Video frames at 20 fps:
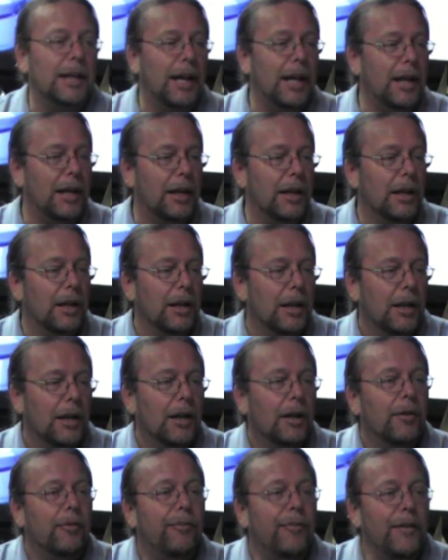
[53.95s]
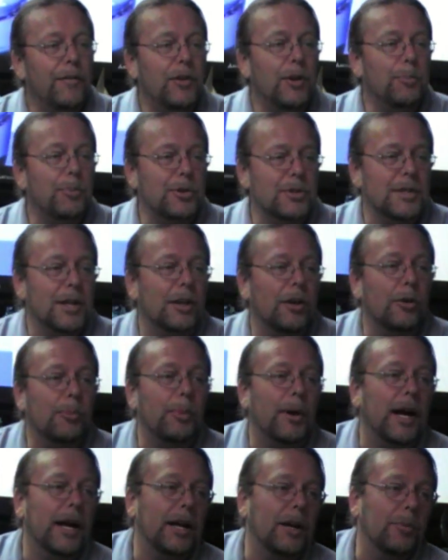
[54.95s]
a day, 50% of
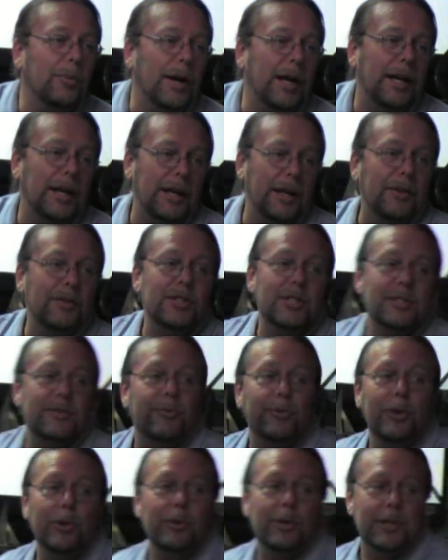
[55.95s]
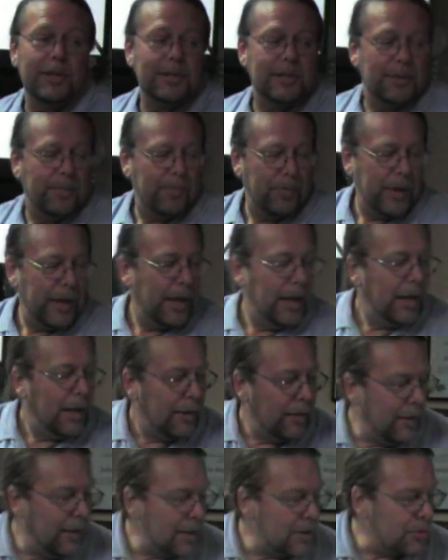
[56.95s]
your body weight in just fluids.
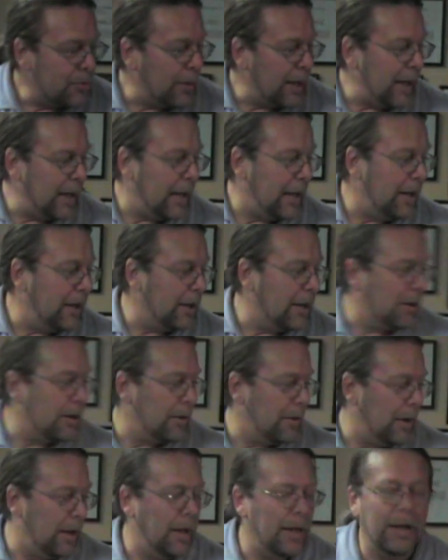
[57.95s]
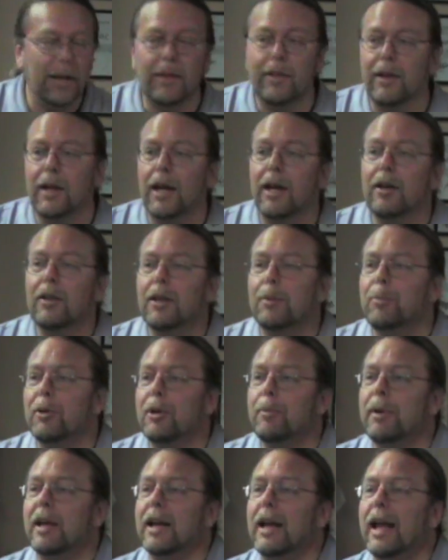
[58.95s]
This right here, I only
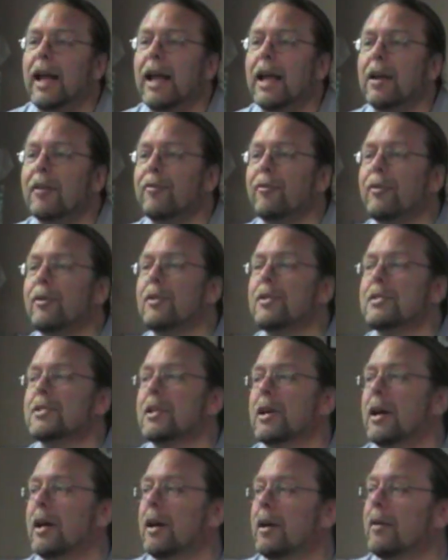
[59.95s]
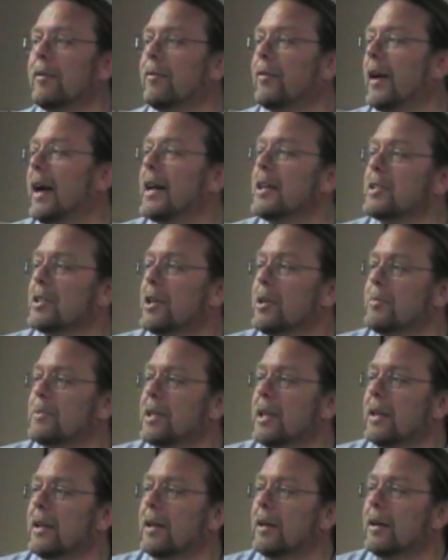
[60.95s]
put about a handfuls of ice
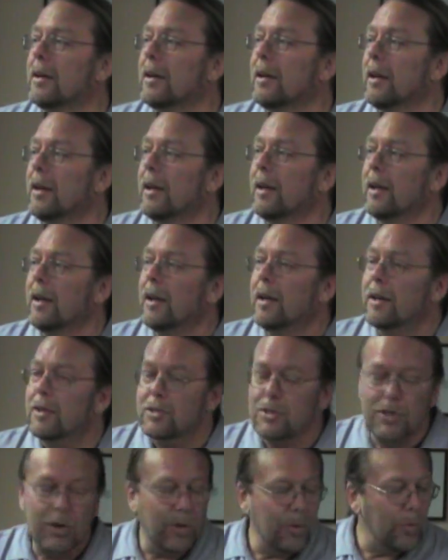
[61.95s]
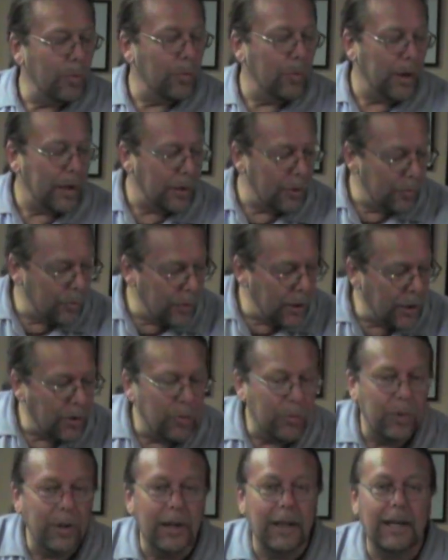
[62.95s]
cubes in there. So what,
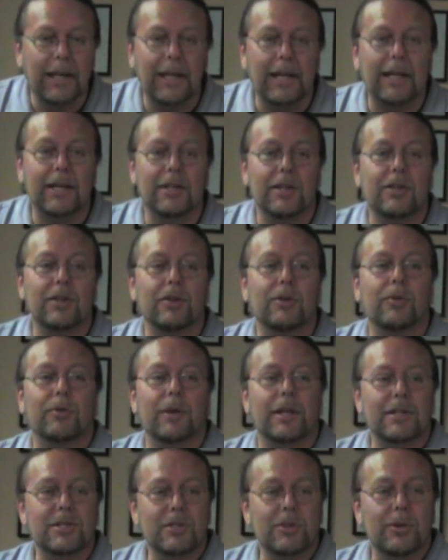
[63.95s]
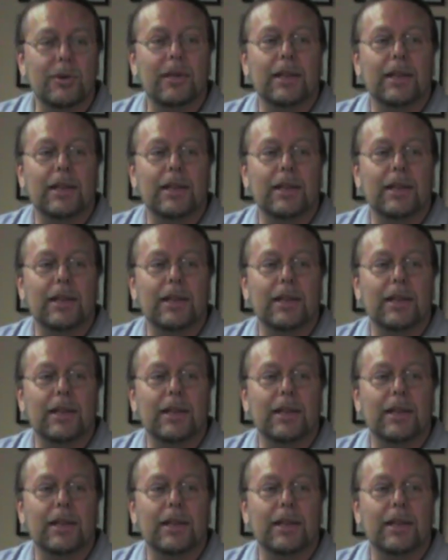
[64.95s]
what you really need to do is